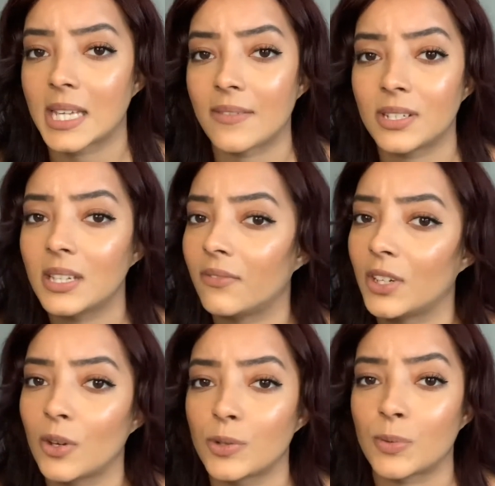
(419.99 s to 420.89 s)
I've seen
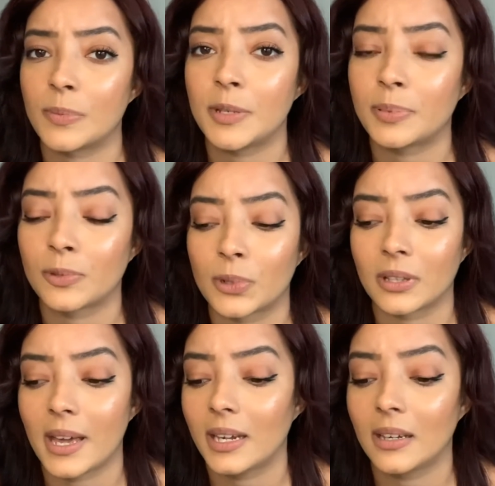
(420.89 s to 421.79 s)
videos where people
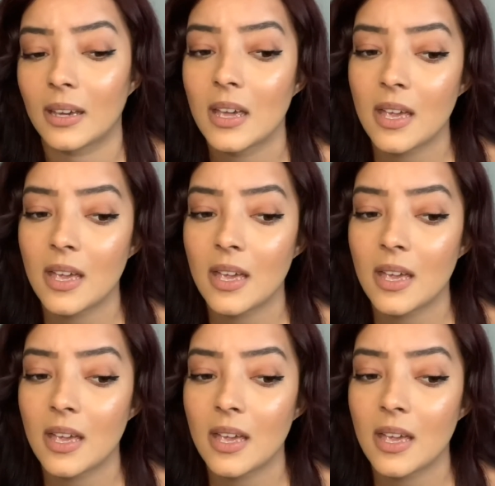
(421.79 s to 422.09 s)
like,